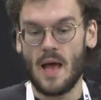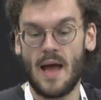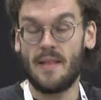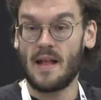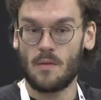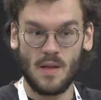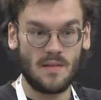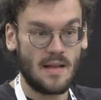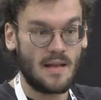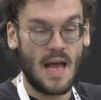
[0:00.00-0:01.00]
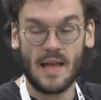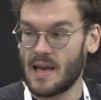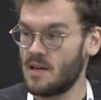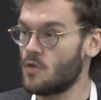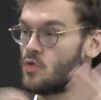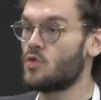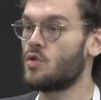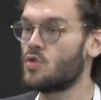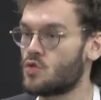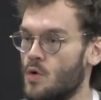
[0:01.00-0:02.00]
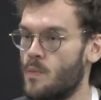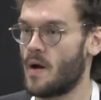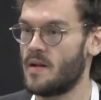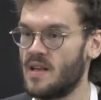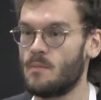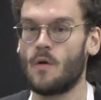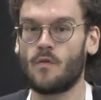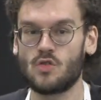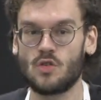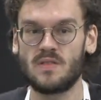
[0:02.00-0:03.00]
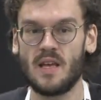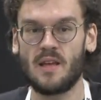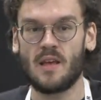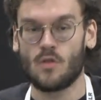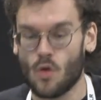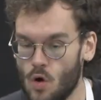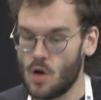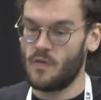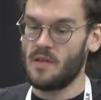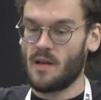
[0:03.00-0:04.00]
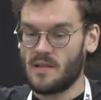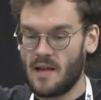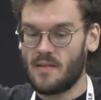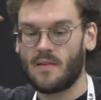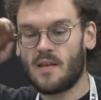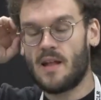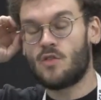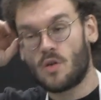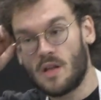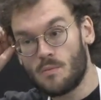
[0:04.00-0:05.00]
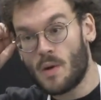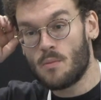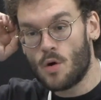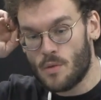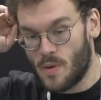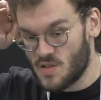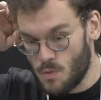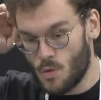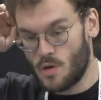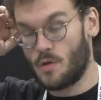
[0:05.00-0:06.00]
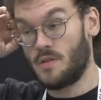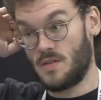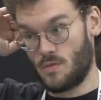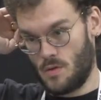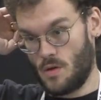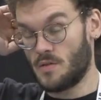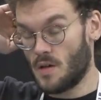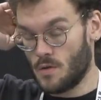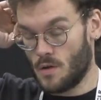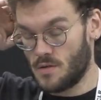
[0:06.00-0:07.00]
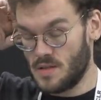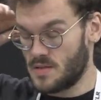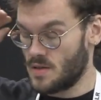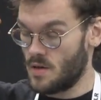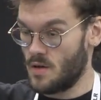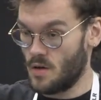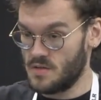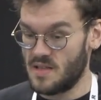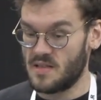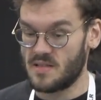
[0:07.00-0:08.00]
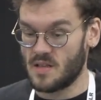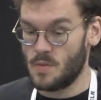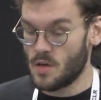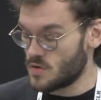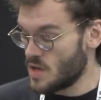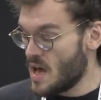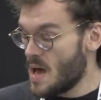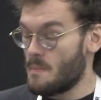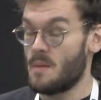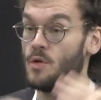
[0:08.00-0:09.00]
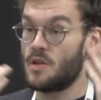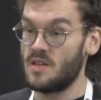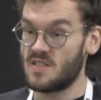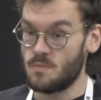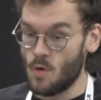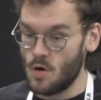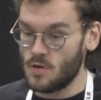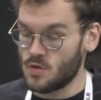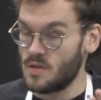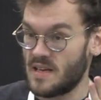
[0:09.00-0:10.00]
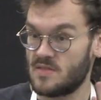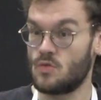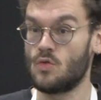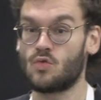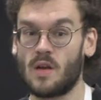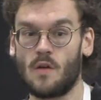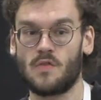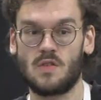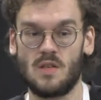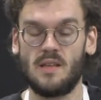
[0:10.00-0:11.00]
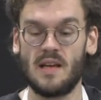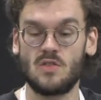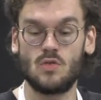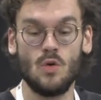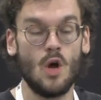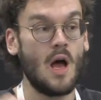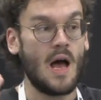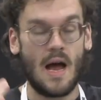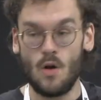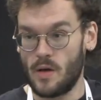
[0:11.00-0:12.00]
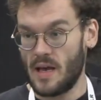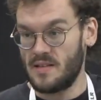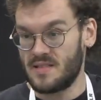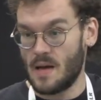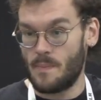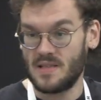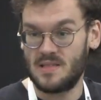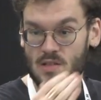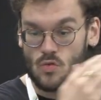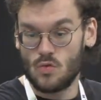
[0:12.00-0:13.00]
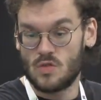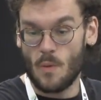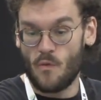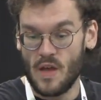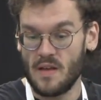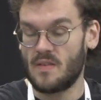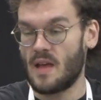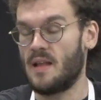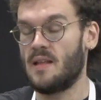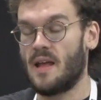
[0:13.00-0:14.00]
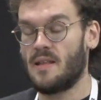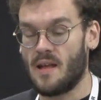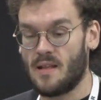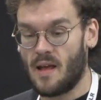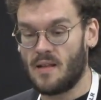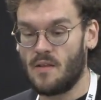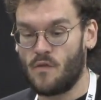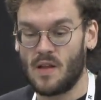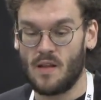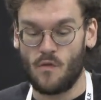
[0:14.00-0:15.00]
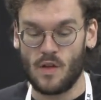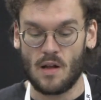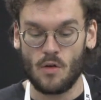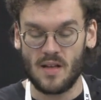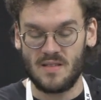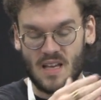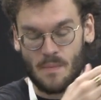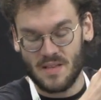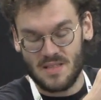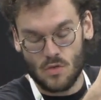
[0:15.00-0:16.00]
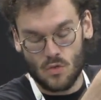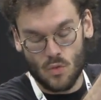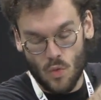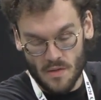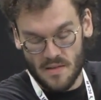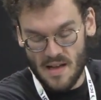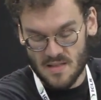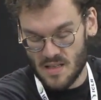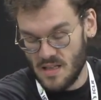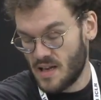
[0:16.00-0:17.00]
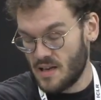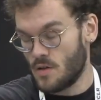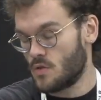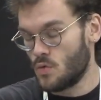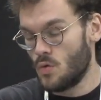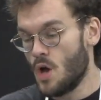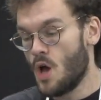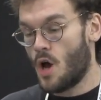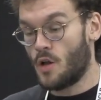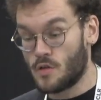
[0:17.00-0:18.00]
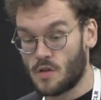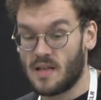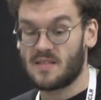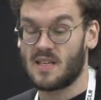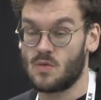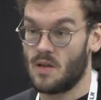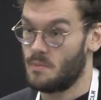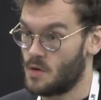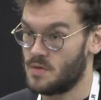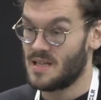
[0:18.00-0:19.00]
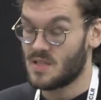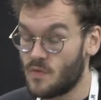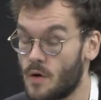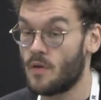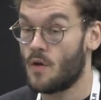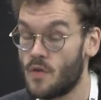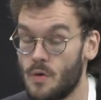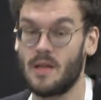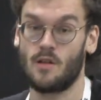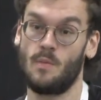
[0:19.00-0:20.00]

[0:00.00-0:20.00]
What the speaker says: and that means that I cannot do the usual paradigm of just taking the whole of internet and training my small model on this one, on this data set, because my model is small, so it has to do trade-offs. It has to allocate its capacity to do some things, and if it allocates its capacity to do one task, it cannot do another task as well, because it has a very